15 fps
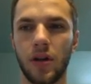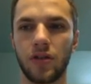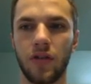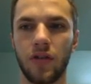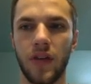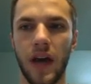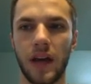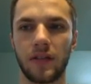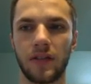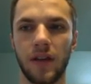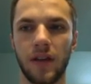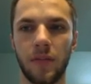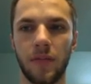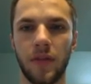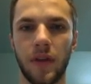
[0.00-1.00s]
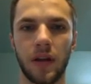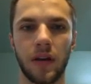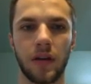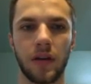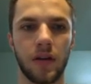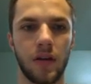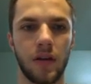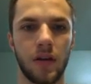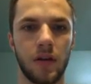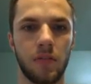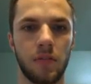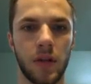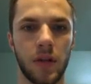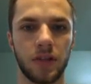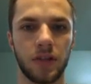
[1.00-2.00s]
So that something
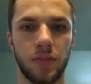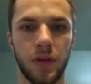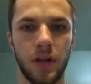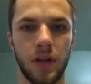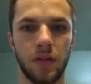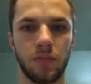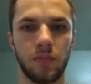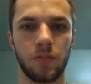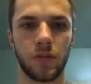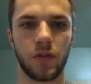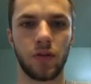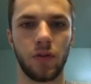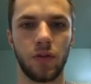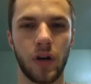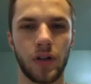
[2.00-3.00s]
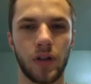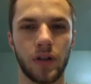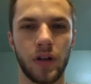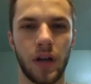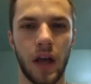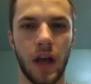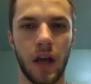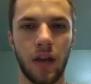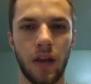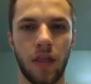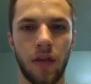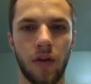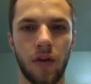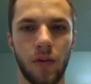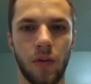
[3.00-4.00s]
must be
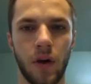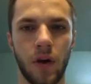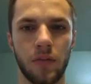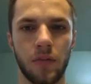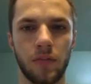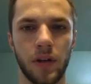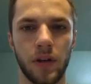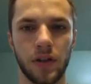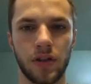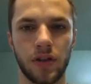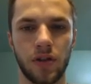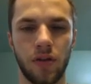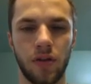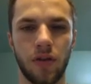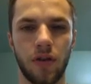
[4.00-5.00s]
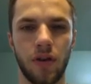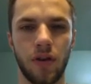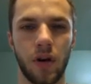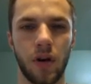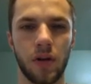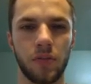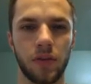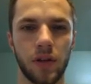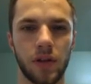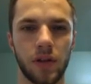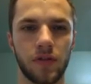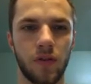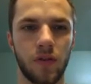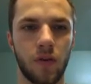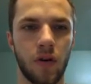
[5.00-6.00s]
231, because 231 plus
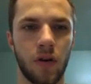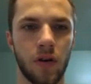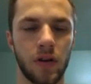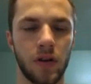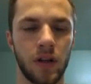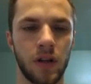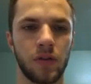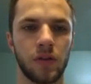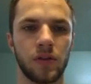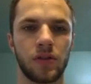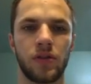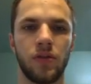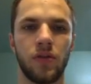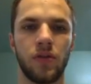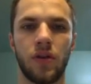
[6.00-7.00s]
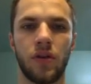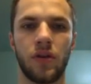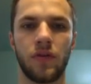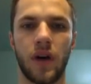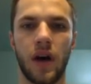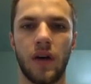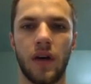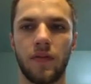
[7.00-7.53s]
4 equals 235.